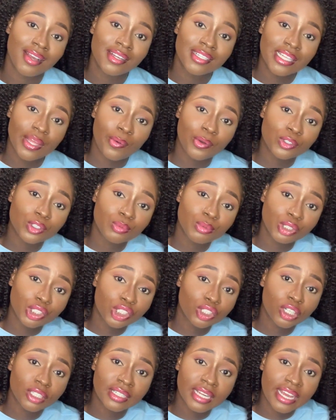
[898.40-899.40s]
They want to be
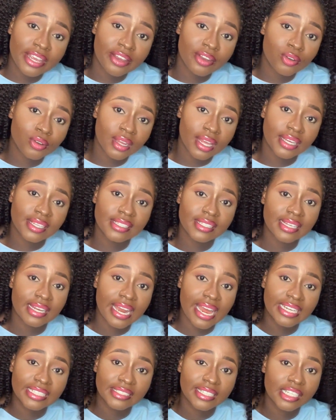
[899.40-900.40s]
sure that you know that this
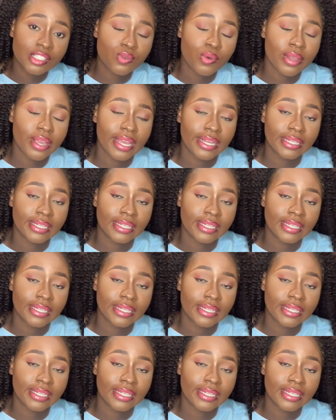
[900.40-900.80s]
large network